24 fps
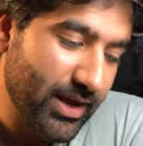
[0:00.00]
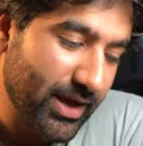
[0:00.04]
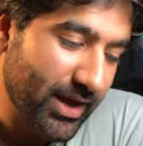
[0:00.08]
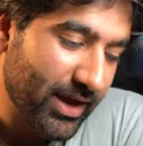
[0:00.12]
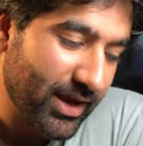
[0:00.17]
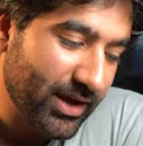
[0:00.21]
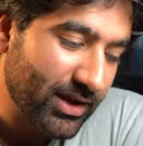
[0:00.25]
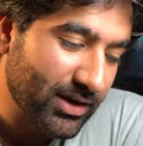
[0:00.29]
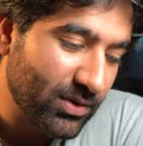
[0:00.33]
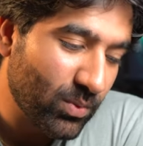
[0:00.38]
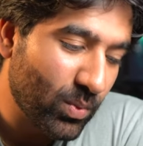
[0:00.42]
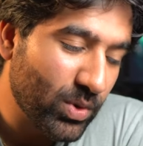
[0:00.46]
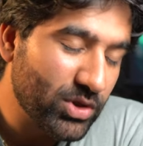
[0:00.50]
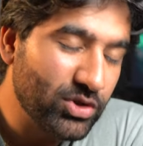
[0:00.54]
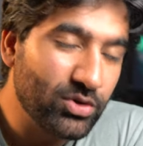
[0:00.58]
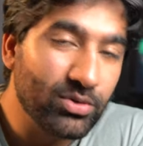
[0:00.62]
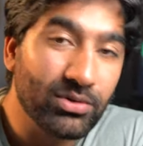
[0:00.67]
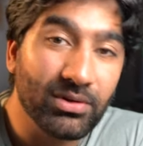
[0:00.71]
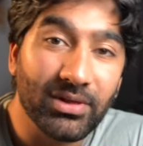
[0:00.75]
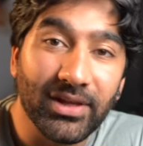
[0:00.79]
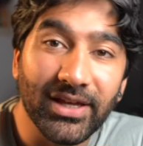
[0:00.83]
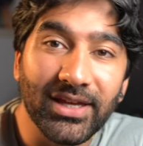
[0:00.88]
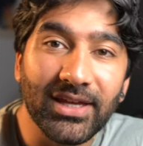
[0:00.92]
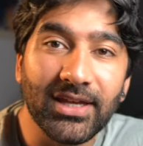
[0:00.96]
And when
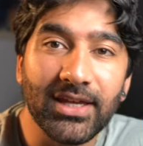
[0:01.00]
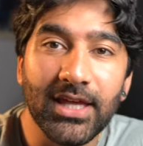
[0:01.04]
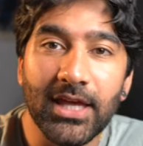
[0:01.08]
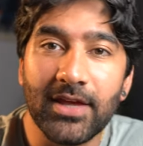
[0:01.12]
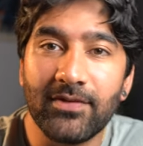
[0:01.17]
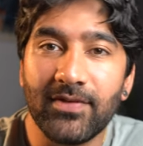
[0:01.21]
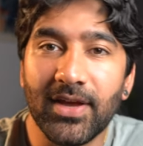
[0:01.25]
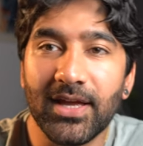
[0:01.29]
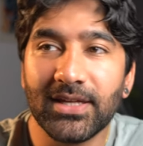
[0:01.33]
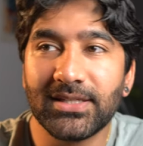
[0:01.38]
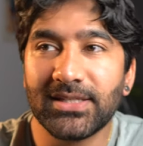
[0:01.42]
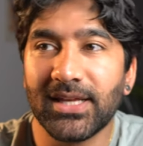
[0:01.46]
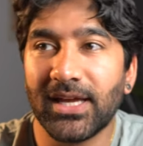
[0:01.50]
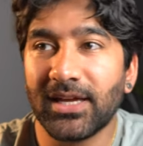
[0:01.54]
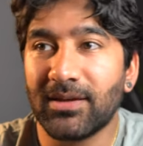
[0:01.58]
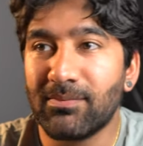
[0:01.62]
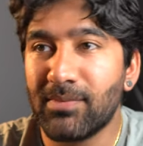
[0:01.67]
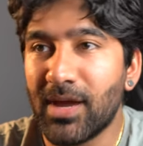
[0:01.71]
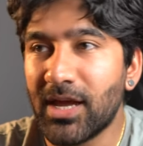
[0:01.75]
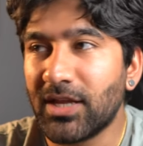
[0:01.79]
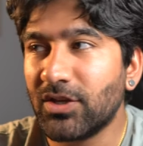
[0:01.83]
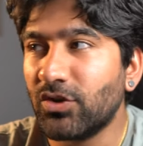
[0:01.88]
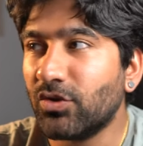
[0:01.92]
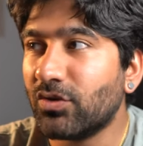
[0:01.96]
you leave, it's like,
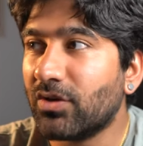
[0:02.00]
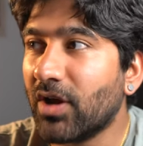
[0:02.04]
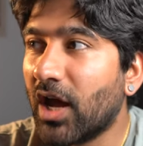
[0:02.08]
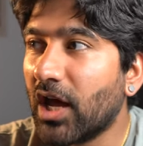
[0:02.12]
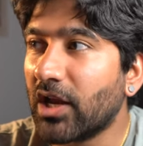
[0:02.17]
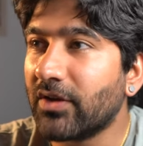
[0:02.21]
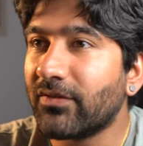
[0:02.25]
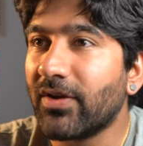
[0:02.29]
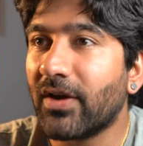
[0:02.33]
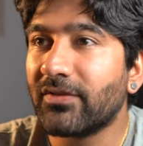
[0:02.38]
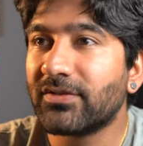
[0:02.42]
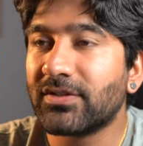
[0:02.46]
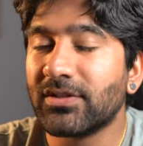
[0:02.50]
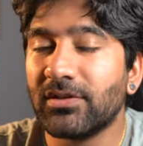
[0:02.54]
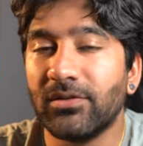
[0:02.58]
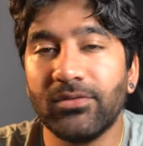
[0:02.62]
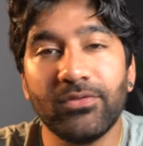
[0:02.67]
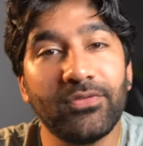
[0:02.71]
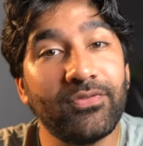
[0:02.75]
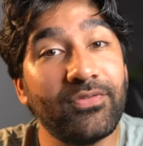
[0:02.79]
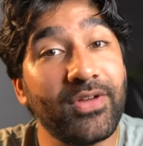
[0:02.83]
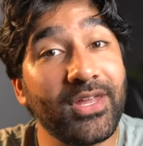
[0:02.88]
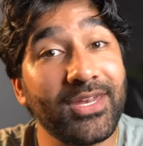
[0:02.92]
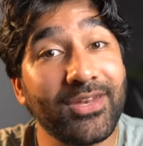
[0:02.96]
man, you kind of have to
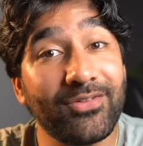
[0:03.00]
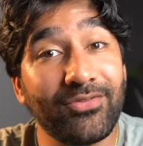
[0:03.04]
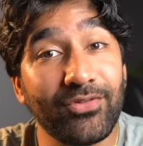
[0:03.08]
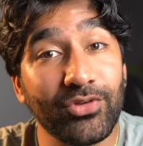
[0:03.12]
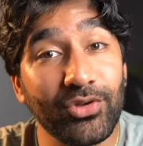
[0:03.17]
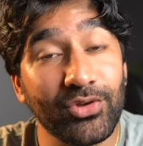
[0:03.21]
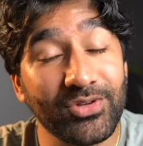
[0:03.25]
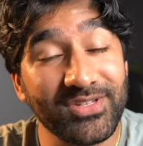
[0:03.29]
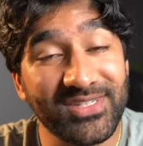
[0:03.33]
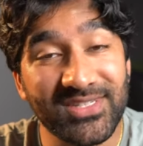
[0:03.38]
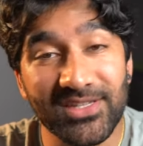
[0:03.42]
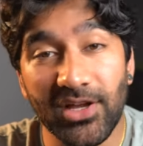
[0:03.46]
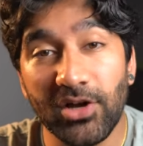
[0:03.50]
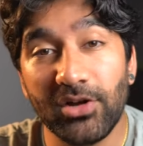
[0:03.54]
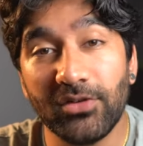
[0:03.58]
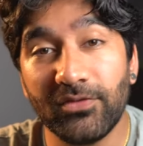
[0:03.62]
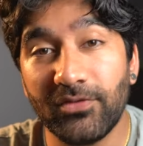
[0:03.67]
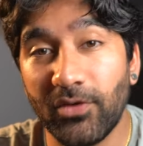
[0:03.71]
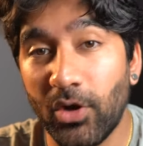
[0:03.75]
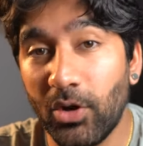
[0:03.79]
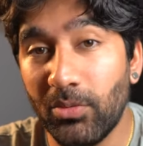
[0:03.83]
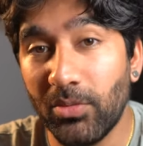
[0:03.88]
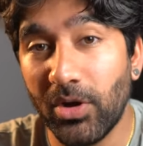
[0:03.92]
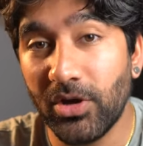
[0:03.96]
fend for
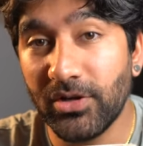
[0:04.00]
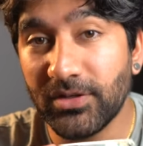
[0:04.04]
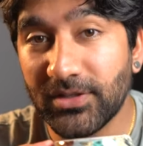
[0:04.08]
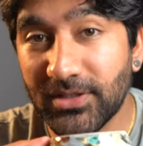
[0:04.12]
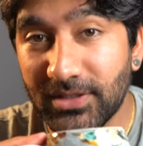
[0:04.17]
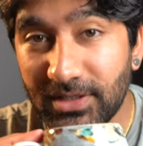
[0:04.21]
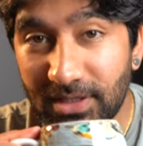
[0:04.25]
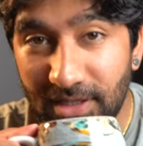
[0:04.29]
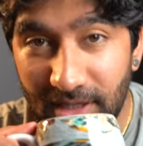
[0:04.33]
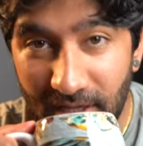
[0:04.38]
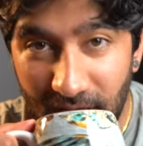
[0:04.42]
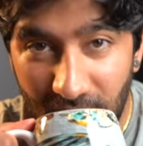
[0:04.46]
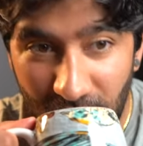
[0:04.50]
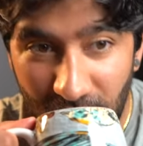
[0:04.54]
yourself almost.